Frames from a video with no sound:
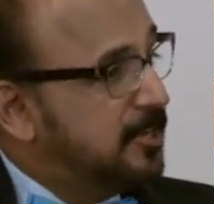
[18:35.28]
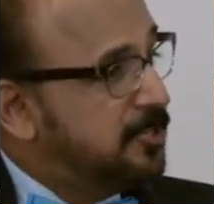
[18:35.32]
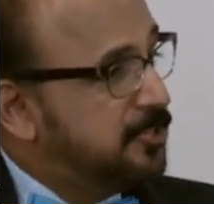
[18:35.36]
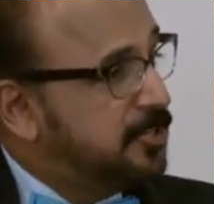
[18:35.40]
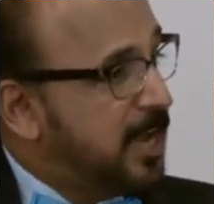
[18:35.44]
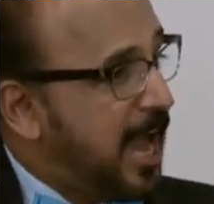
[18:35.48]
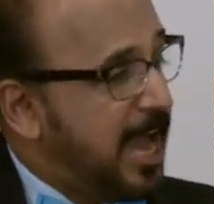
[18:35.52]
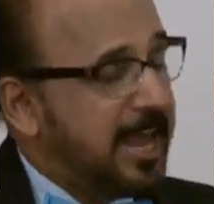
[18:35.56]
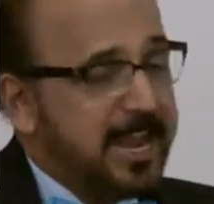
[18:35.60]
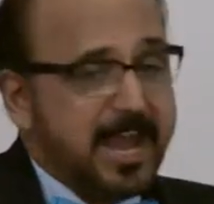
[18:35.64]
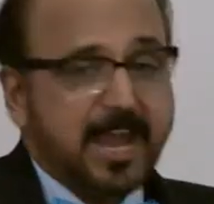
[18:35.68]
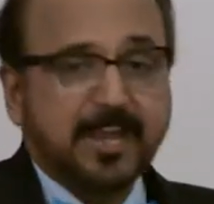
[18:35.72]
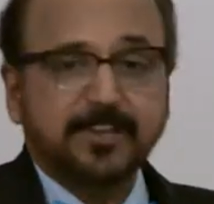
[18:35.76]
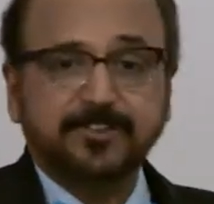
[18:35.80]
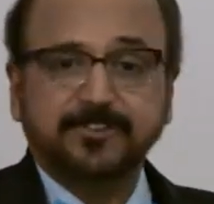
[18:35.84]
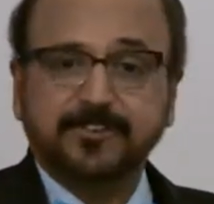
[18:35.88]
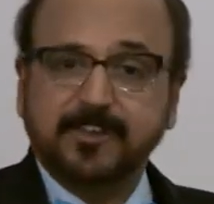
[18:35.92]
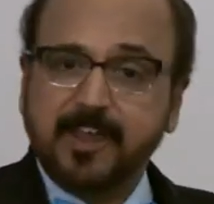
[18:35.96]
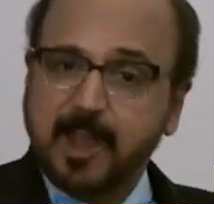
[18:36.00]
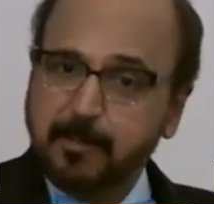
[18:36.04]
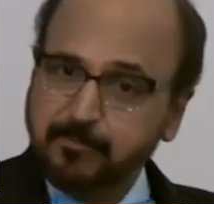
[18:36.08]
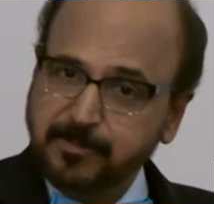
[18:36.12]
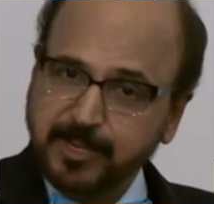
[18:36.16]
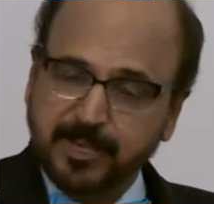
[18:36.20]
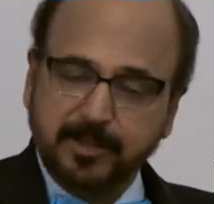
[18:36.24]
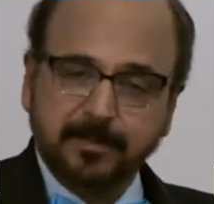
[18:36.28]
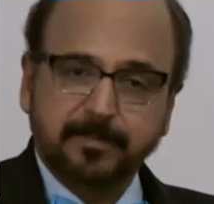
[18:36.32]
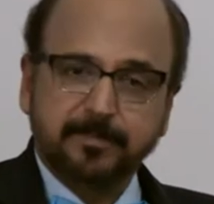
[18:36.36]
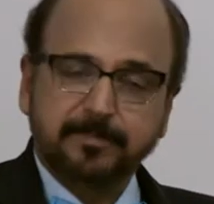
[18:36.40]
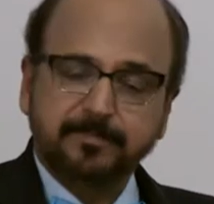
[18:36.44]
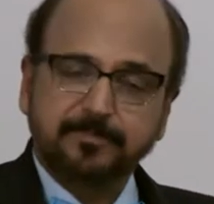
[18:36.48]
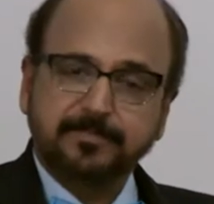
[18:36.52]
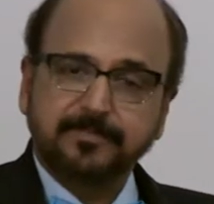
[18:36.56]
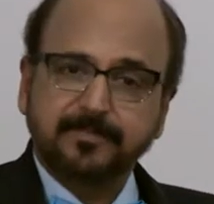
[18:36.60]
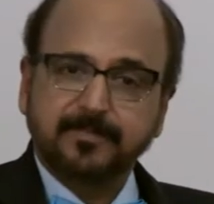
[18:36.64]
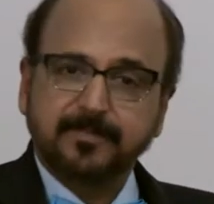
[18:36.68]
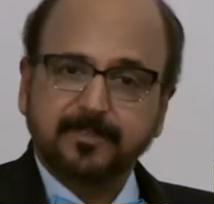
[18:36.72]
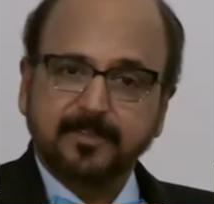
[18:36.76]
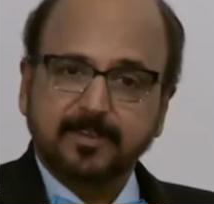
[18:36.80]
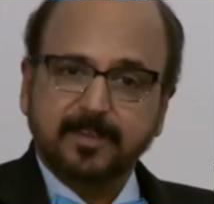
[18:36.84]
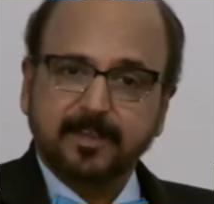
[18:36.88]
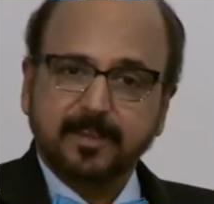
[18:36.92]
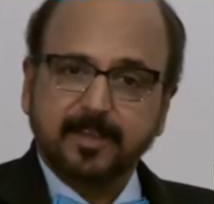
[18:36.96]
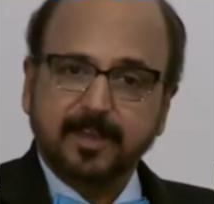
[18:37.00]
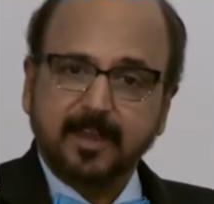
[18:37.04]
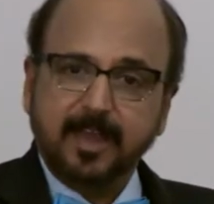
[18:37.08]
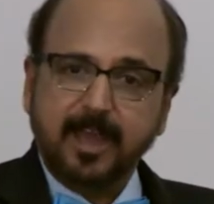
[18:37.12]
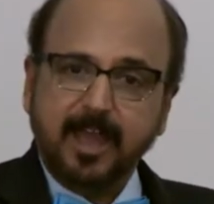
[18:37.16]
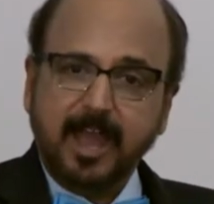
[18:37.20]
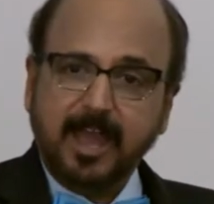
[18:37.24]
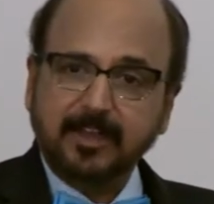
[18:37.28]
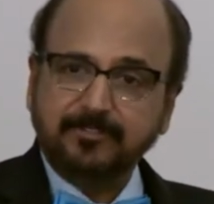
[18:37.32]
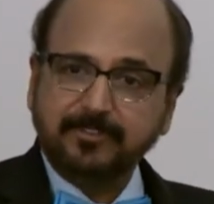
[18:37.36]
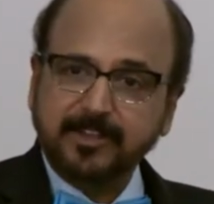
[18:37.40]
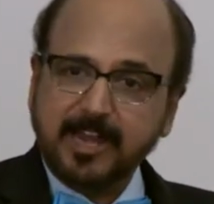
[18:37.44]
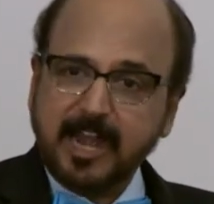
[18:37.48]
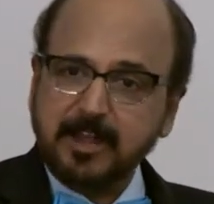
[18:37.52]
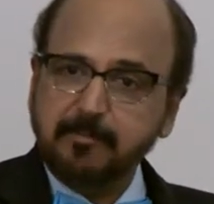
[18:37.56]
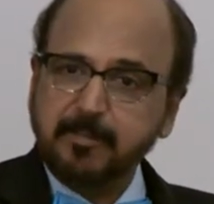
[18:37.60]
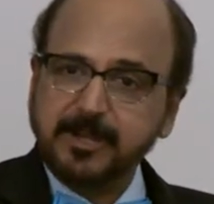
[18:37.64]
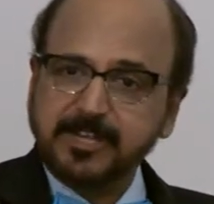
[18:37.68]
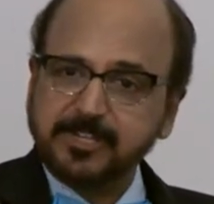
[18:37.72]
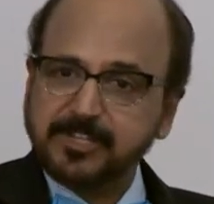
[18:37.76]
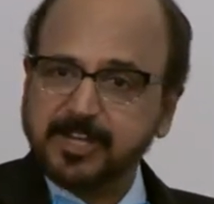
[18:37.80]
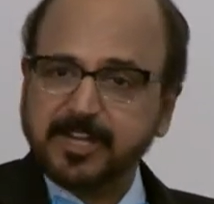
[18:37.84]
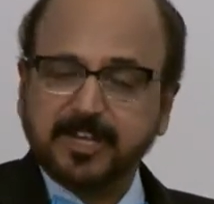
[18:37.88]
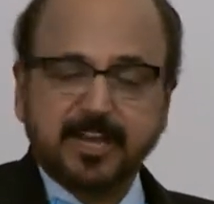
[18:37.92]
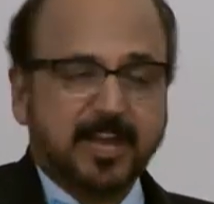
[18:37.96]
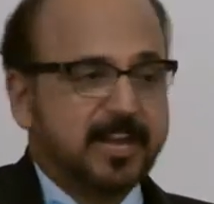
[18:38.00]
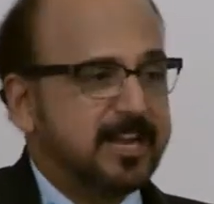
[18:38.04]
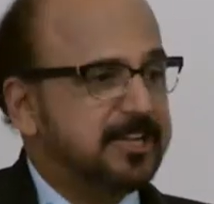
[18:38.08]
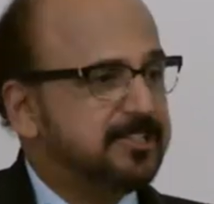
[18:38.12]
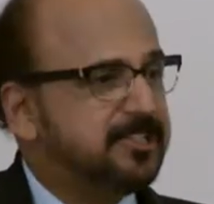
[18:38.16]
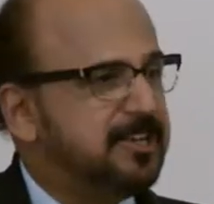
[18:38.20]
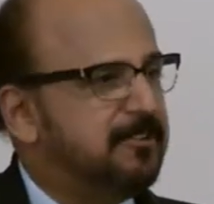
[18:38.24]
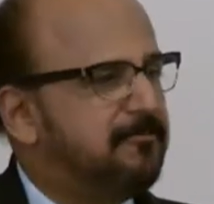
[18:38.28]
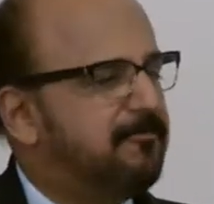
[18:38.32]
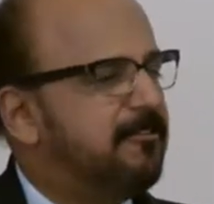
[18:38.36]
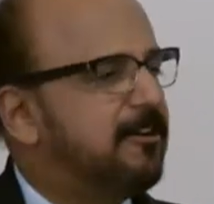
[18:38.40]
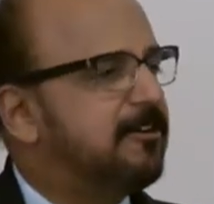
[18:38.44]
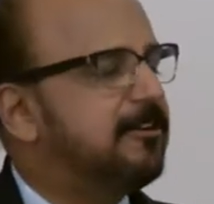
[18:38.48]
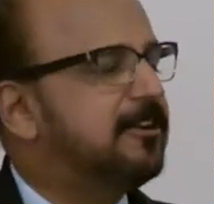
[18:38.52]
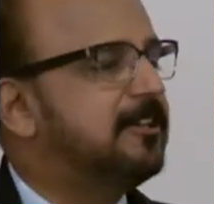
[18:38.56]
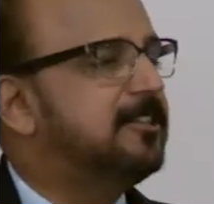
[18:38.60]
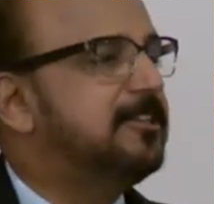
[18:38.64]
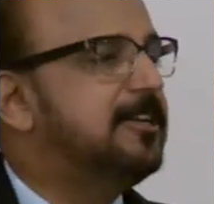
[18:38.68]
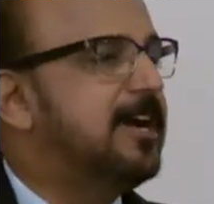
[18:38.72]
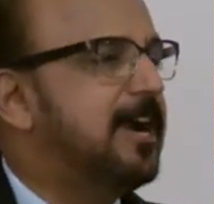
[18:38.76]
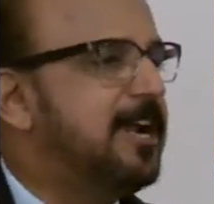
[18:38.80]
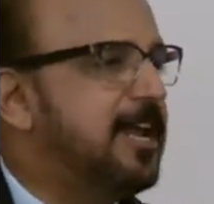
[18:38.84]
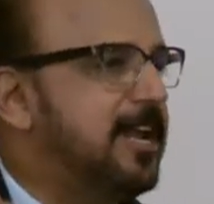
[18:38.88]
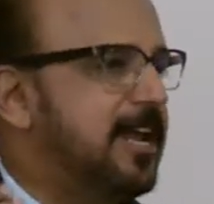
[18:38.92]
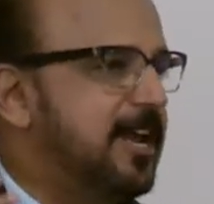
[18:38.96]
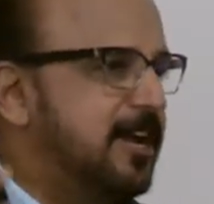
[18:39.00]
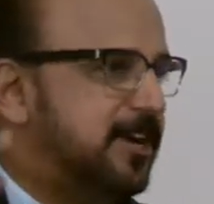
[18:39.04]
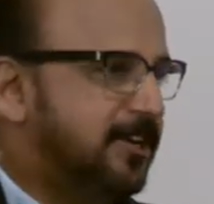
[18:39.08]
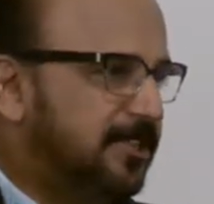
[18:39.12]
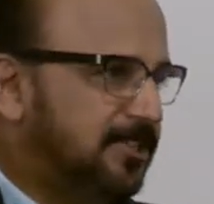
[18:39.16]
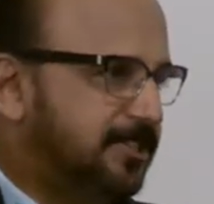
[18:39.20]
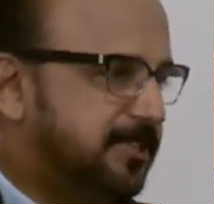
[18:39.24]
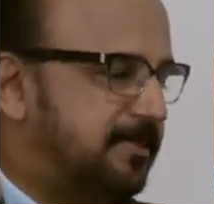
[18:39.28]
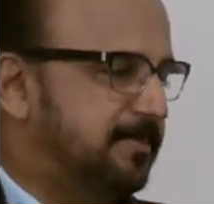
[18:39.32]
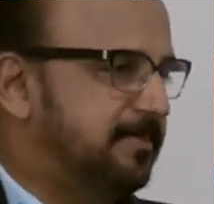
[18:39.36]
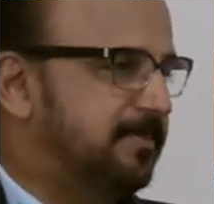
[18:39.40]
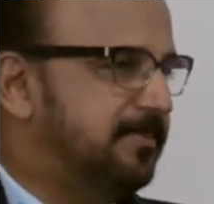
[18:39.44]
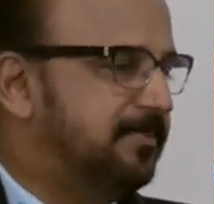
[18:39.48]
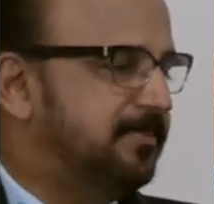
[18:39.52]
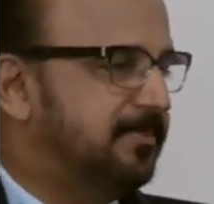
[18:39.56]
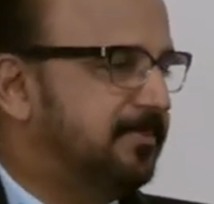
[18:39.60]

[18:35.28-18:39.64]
China has kept in as an administered currency for thirty years.